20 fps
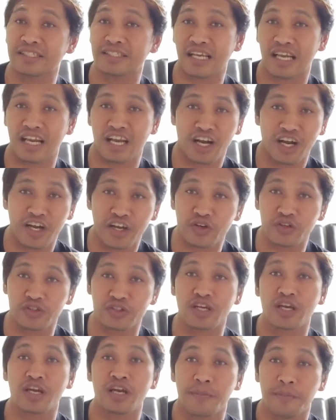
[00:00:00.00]
sila ngayon,
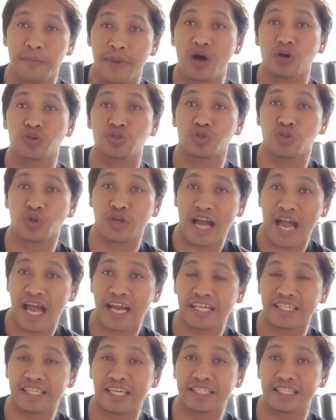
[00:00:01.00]
bound to
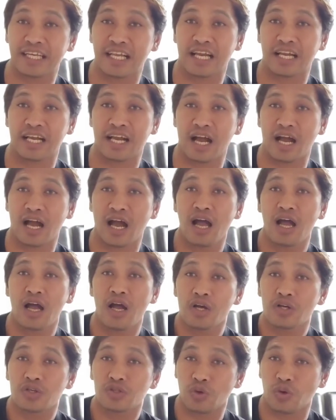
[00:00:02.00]
Canada talaga.
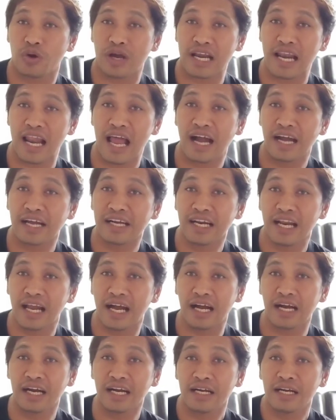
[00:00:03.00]
So, kailangan
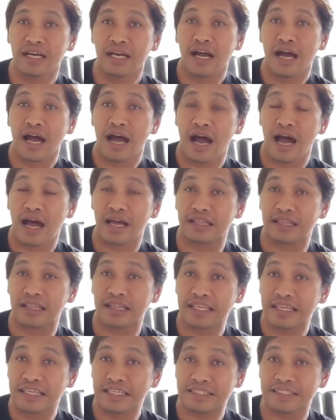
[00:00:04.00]
lang at
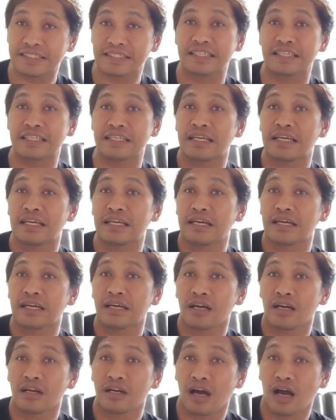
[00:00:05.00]
least
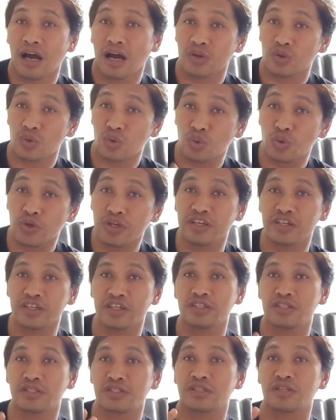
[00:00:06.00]
2
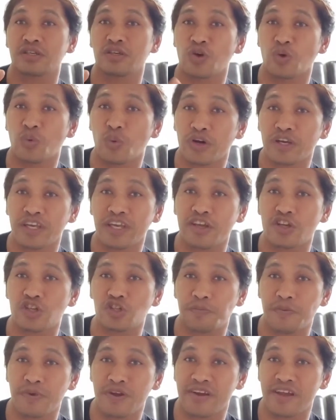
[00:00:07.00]
years yung working
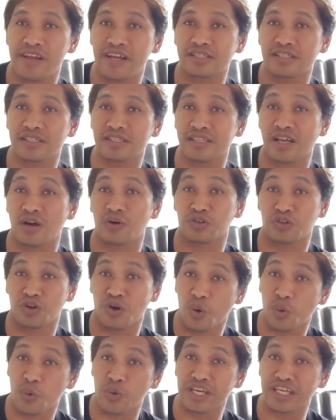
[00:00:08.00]
experience na
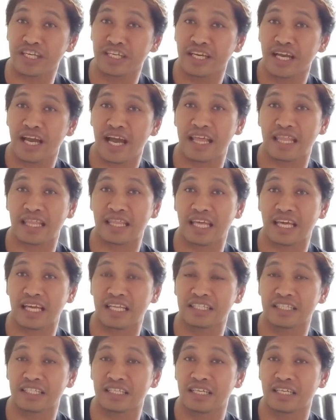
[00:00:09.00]
ongoing and then